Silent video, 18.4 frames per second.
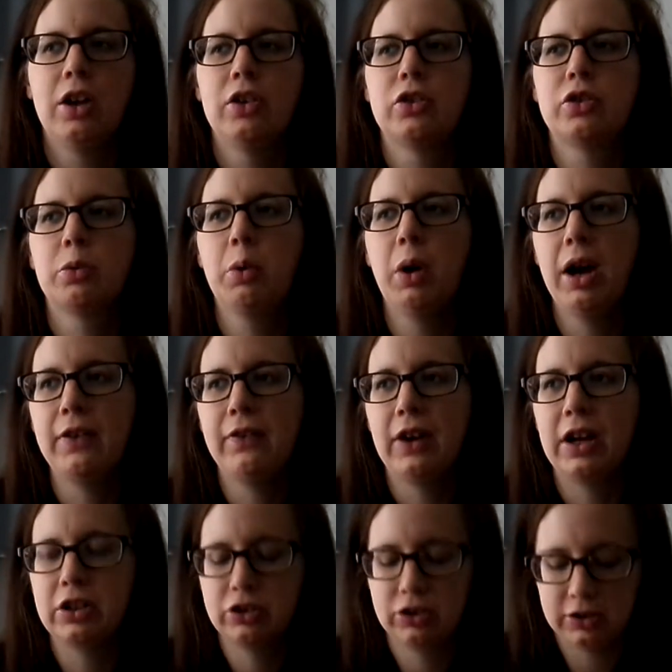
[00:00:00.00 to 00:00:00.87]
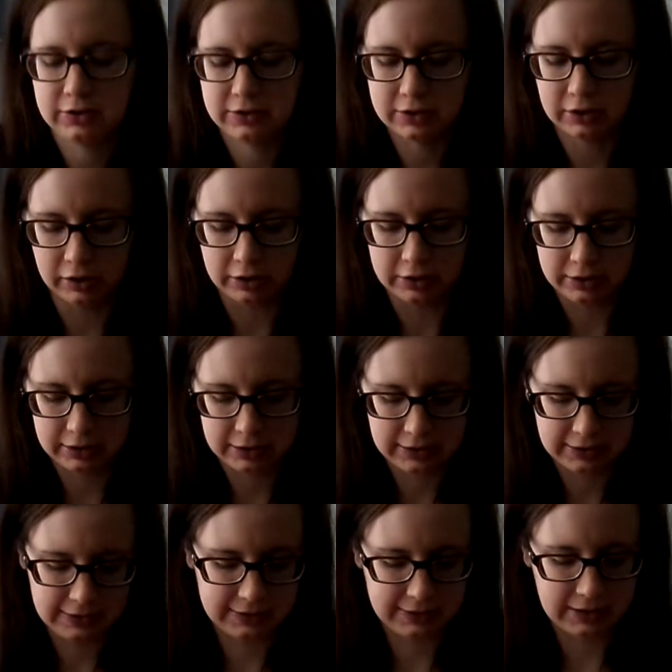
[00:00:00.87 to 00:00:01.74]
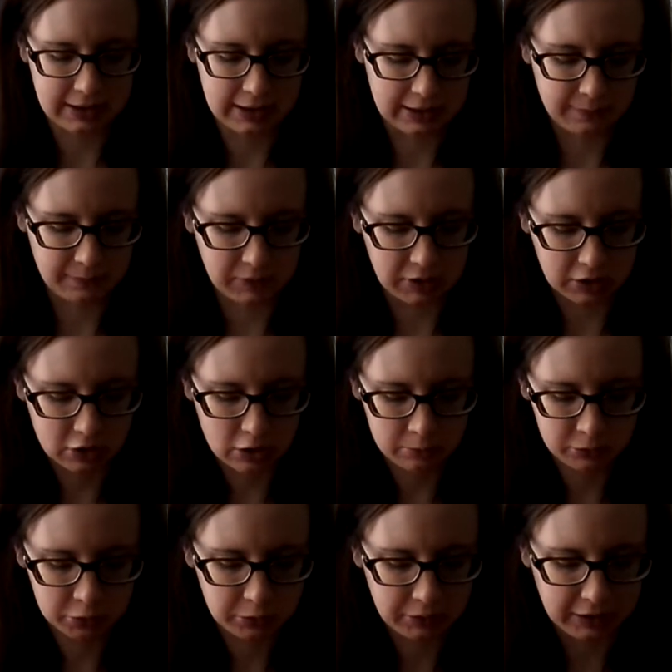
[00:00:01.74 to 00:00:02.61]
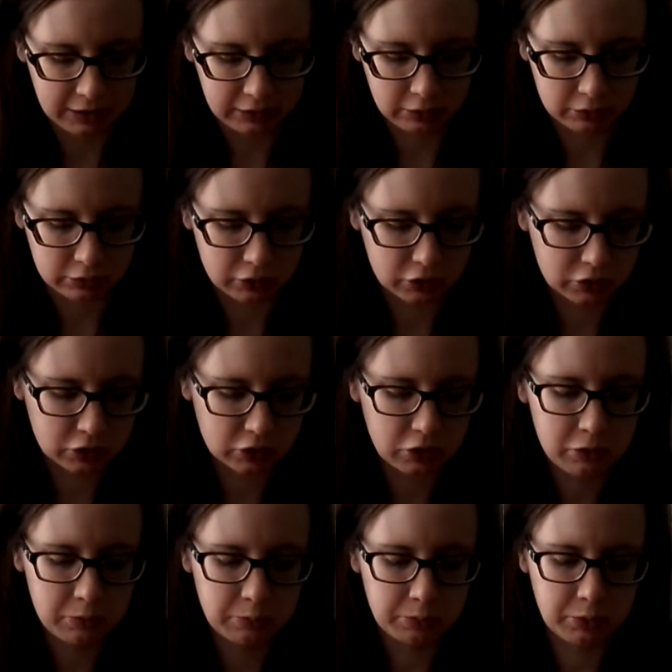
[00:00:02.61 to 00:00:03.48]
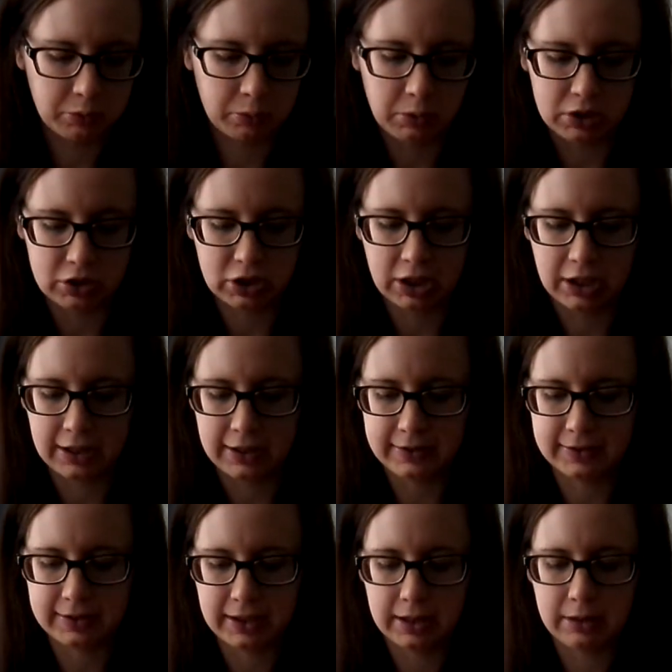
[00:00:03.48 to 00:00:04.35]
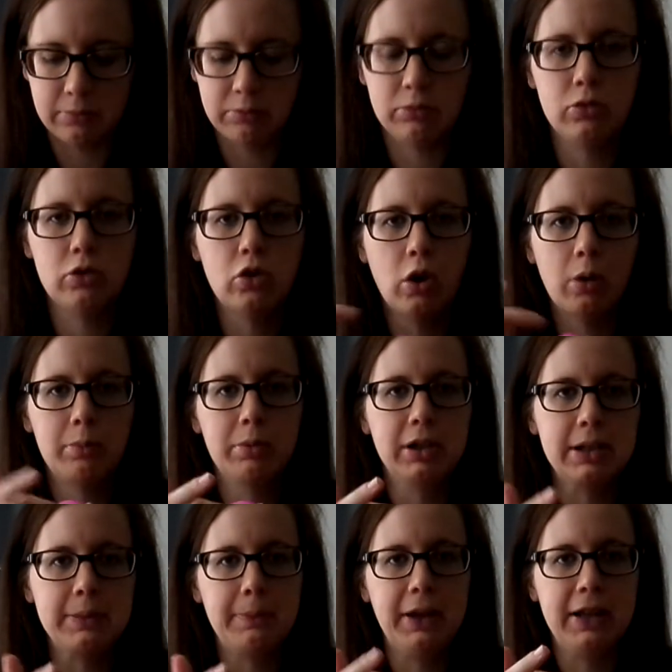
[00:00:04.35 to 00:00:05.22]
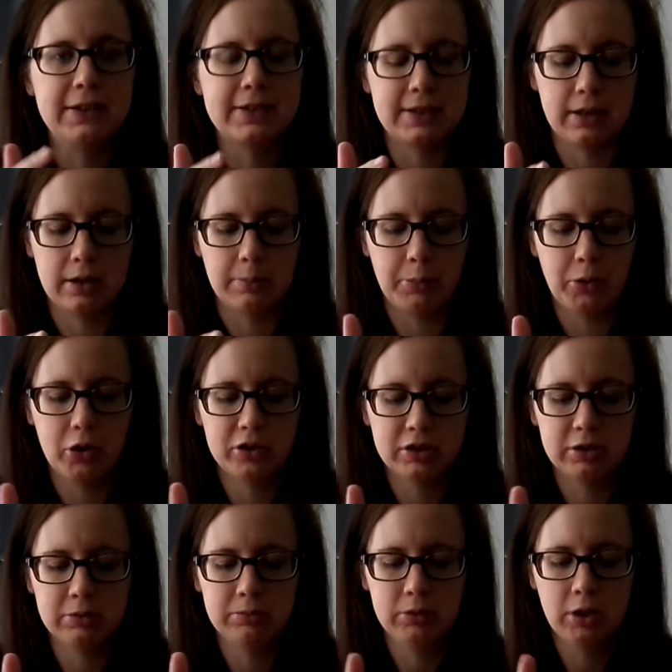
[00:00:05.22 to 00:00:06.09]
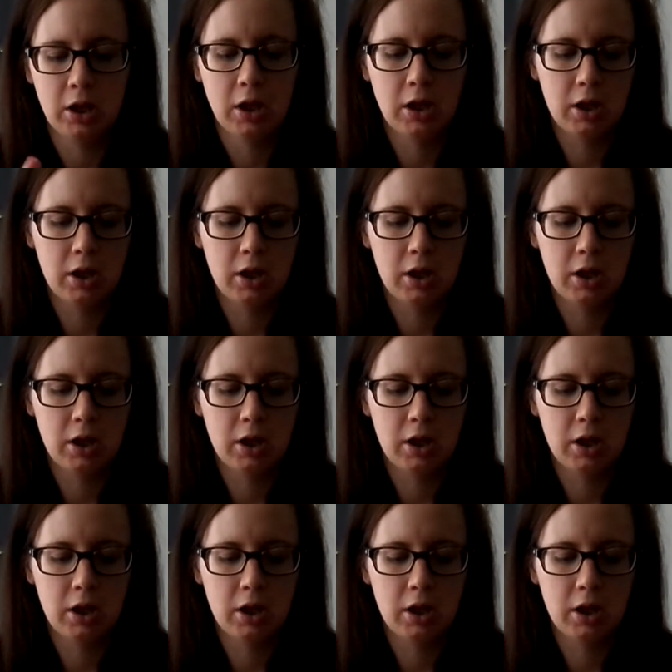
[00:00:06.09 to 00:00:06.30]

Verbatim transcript: So what I've actually done is um, it comes with a little scoop which has um, knobbly bits at the bottom.